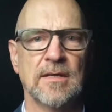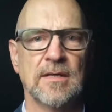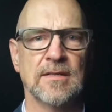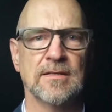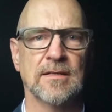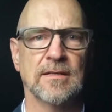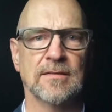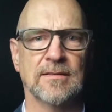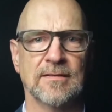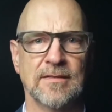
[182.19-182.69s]

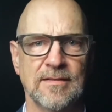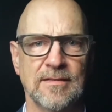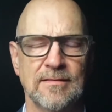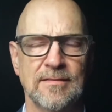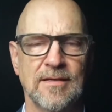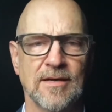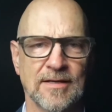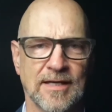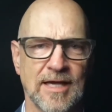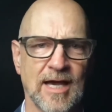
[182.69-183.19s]
And
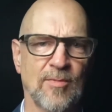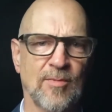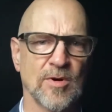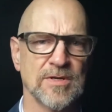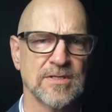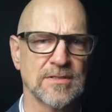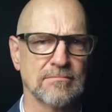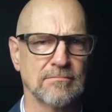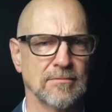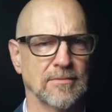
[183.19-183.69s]
the young
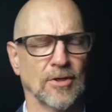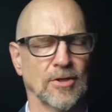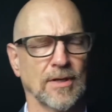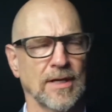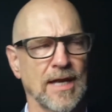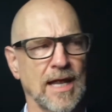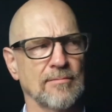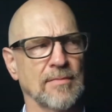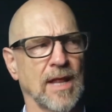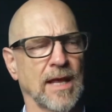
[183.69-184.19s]
cowboy's
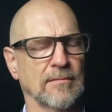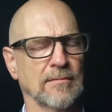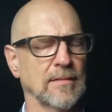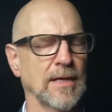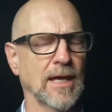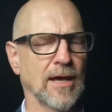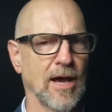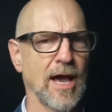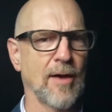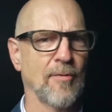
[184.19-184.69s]
looking at him like,
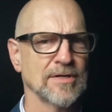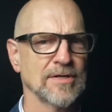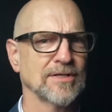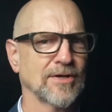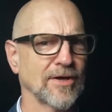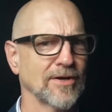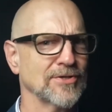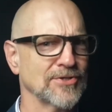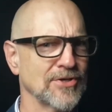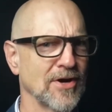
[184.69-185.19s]
yeah, I
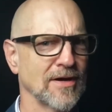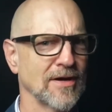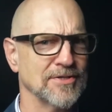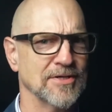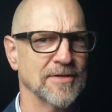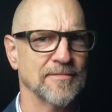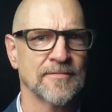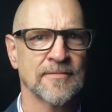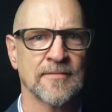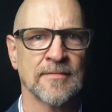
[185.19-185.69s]
wasn't going to charge
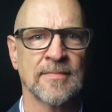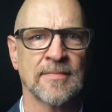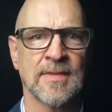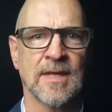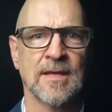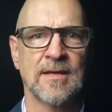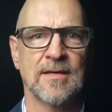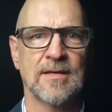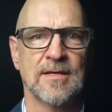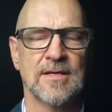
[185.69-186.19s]
you.
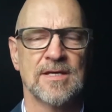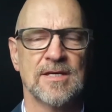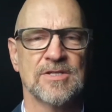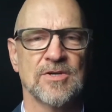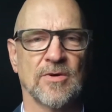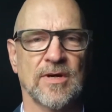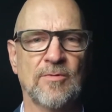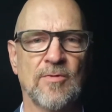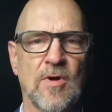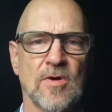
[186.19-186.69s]

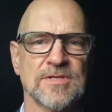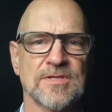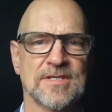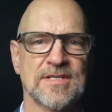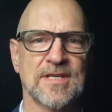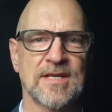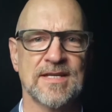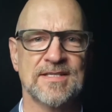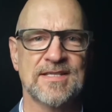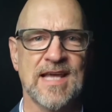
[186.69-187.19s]
So he rolls
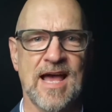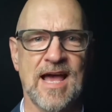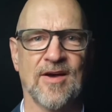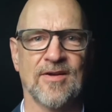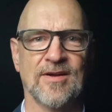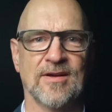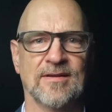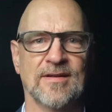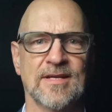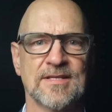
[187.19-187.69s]
us into
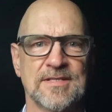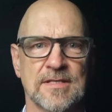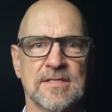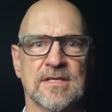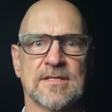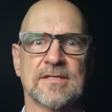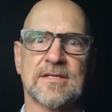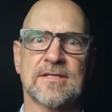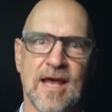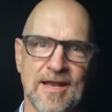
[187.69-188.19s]
town, and this is
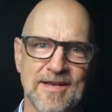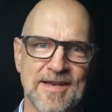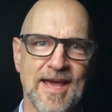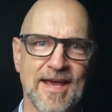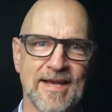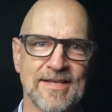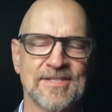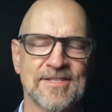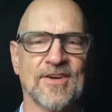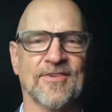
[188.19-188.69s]
a
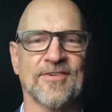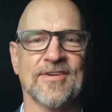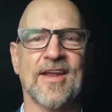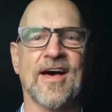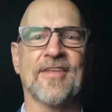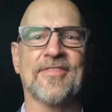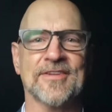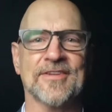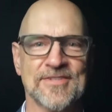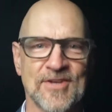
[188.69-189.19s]
Sunday, so
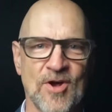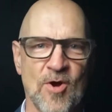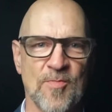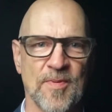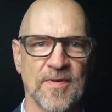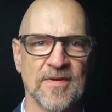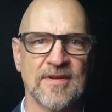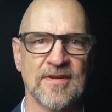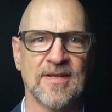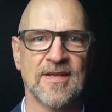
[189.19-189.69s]
nothing's
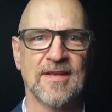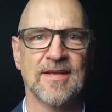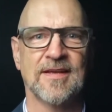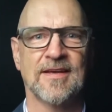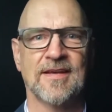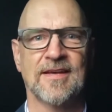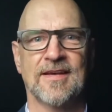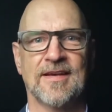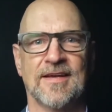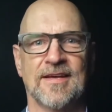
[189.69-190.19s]
open.
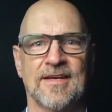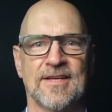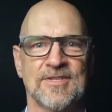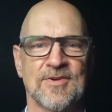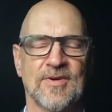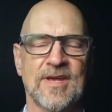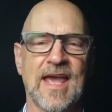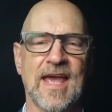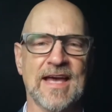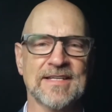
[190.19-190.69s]

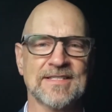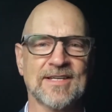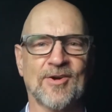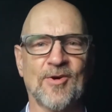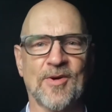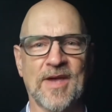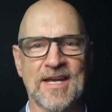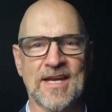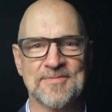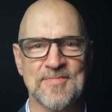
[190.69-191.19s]
So he has to
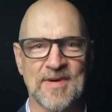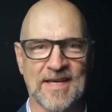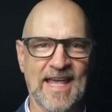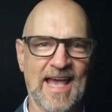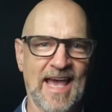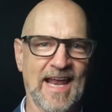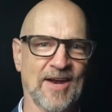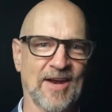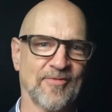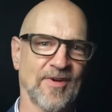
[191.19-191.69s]
go get his
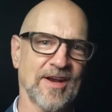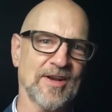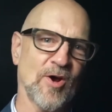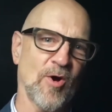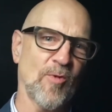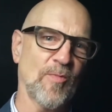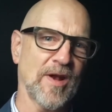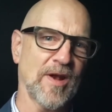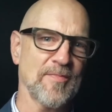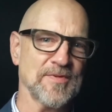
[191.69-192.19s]
mechanic friend to
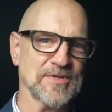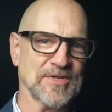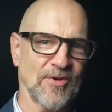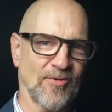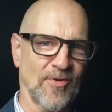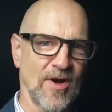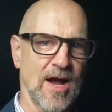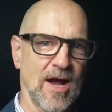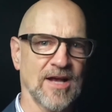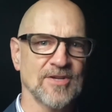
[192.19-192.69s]
open up his
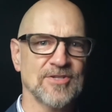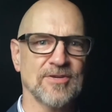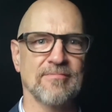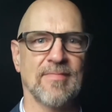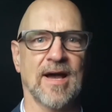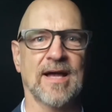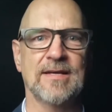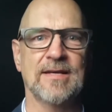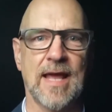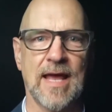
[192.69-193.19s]
garage, and
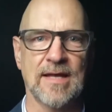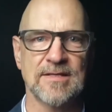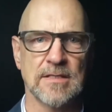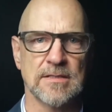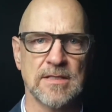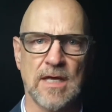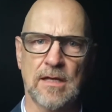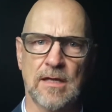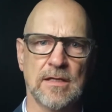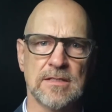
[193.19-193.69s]
my dad
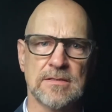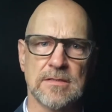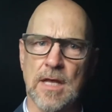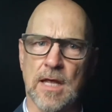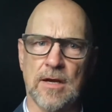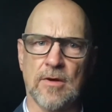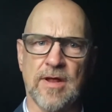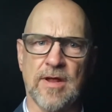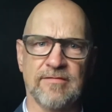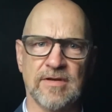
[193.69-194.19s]
says, hey, listen,
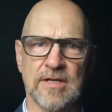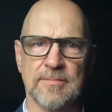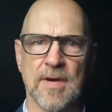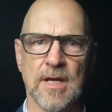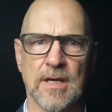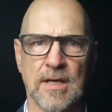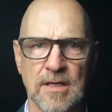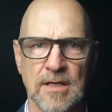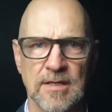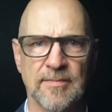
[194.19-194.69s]
I don't have any
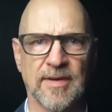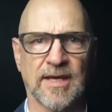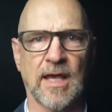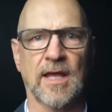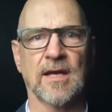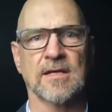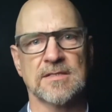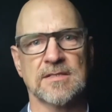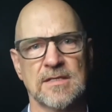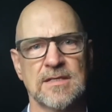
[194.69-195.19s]
money. And the
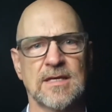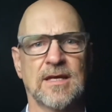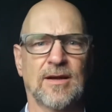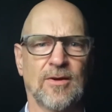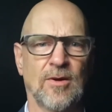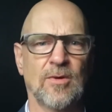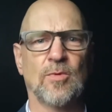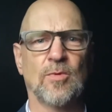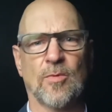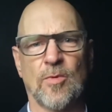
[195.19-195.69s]
mechanic says, you
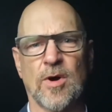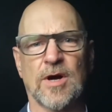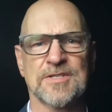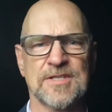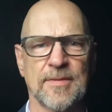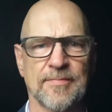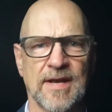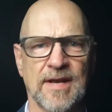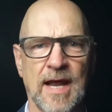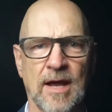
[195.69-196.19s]
know, we'll work
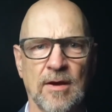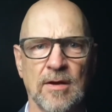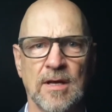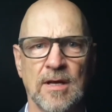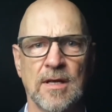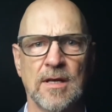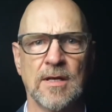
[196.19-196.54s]
something out.